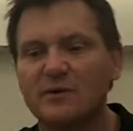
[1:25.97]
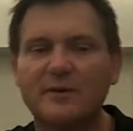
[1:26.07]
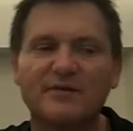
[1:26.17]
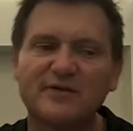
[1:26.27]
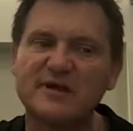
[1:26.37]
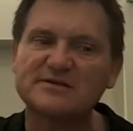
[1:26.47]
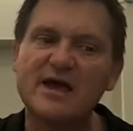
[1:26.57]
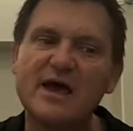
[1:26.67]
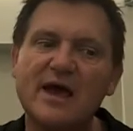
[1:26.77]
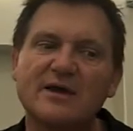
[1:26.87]
Or what about this?
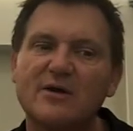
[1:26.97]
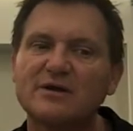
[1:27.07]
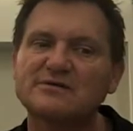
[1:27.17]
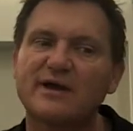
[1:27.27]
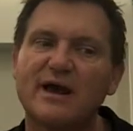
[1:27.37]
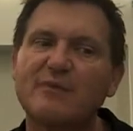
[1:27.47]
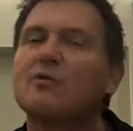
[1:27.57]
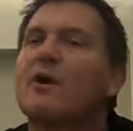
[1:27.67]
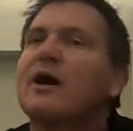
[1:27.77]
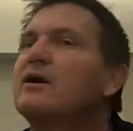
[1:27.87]
And you know, it's like, I'm
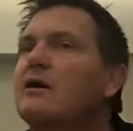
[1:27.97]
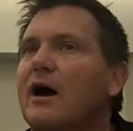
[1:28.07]
a writer.